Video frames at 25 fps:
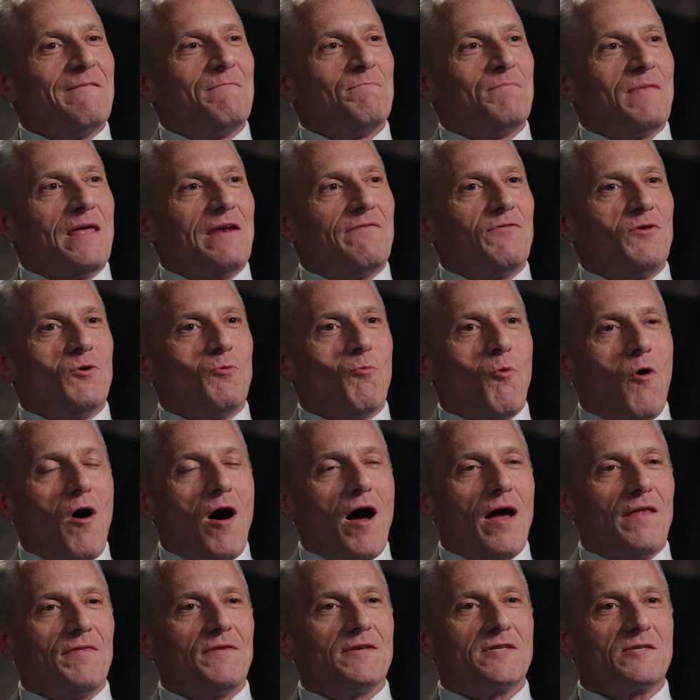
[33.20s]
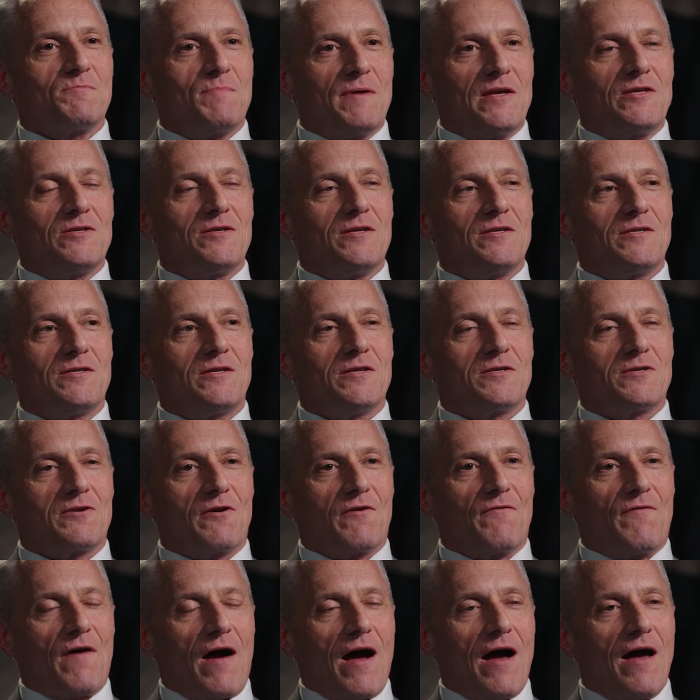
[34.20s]
that if you want the species to
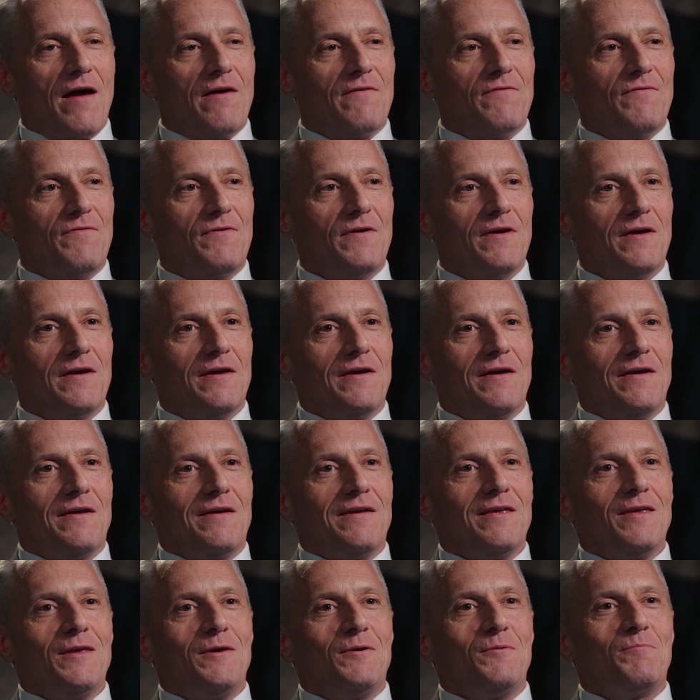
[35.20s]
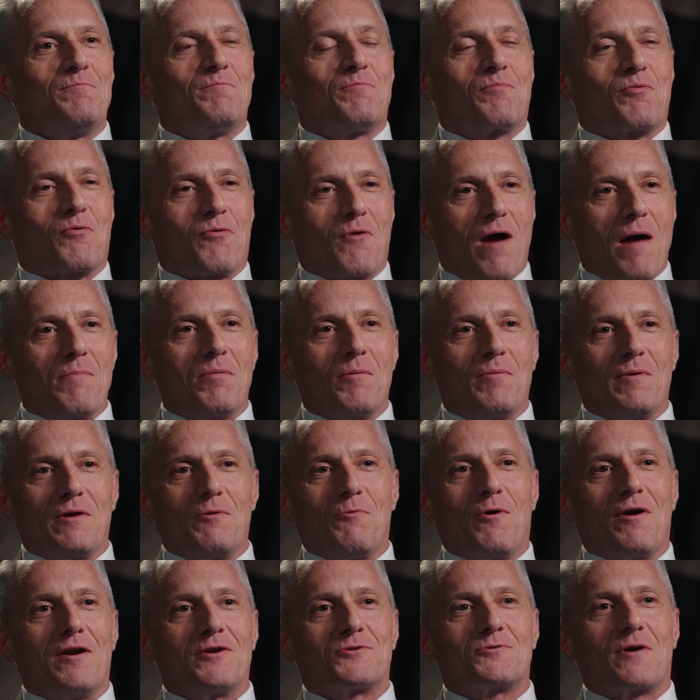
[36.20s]
survive, you probably
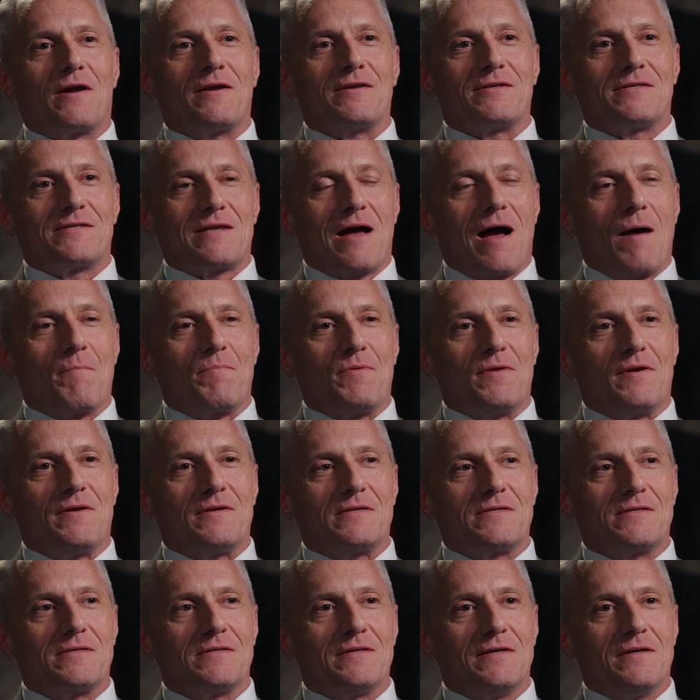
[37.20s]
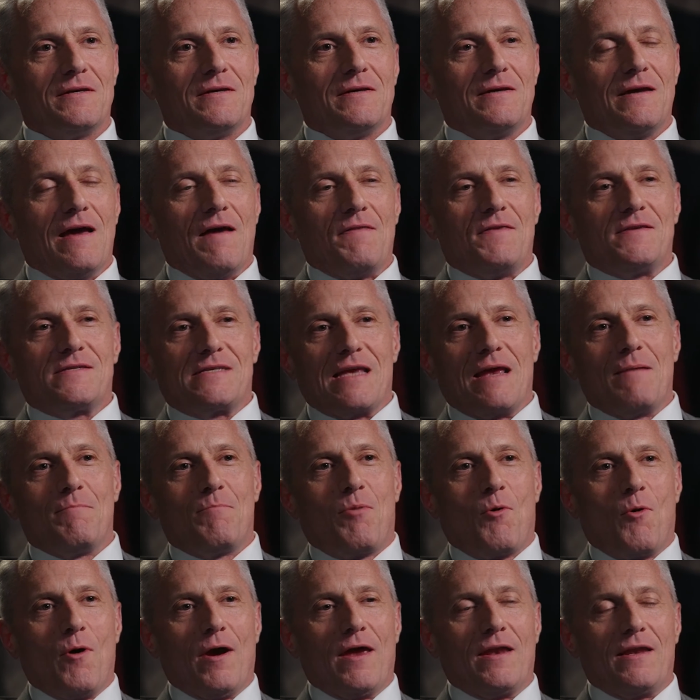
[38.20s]
want to try to stop this. At the same
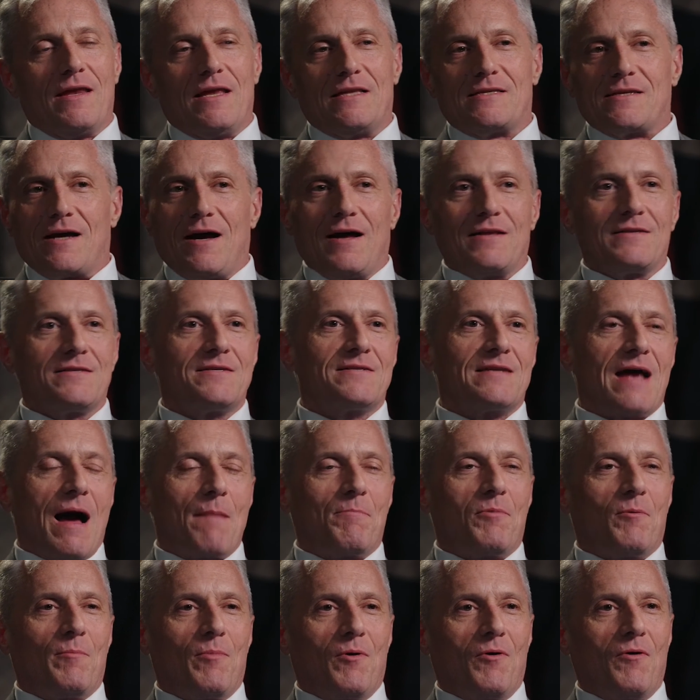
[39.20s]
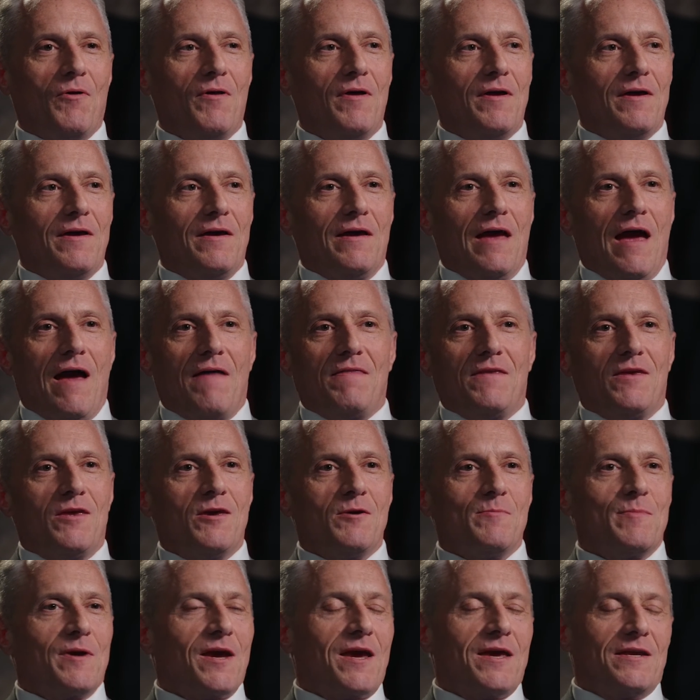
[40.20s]
point, it's unstoppable, and the
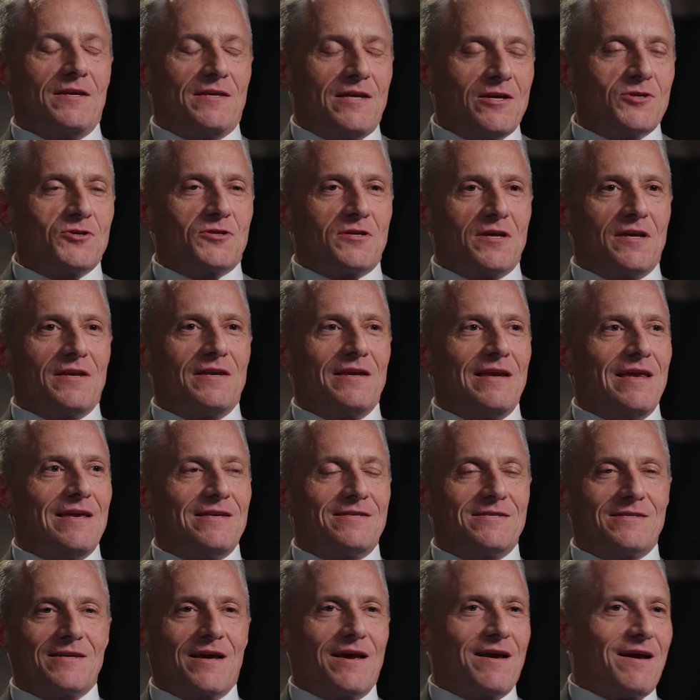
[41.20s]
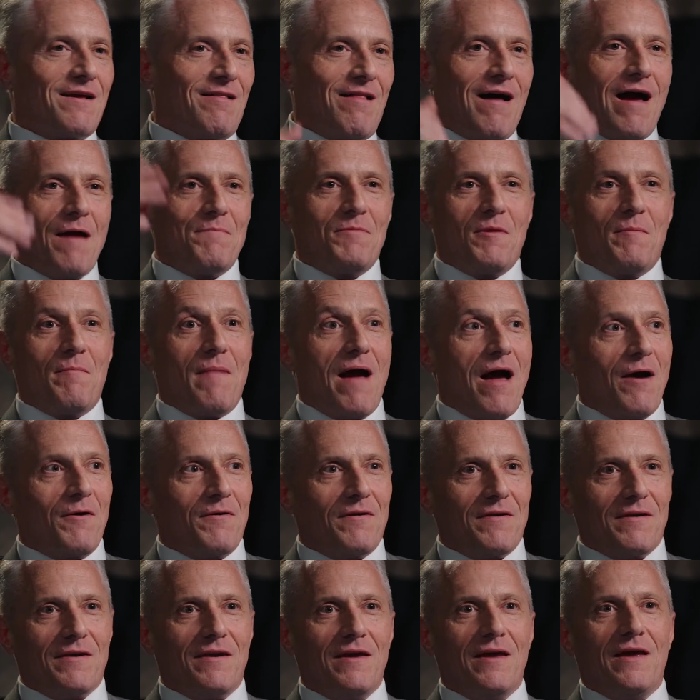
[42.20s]
human condition is to climb the
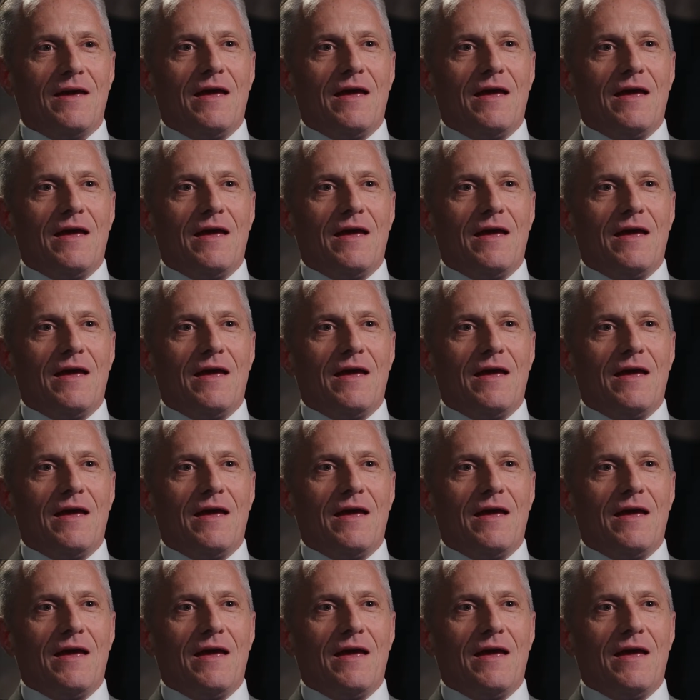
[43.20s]
mountain.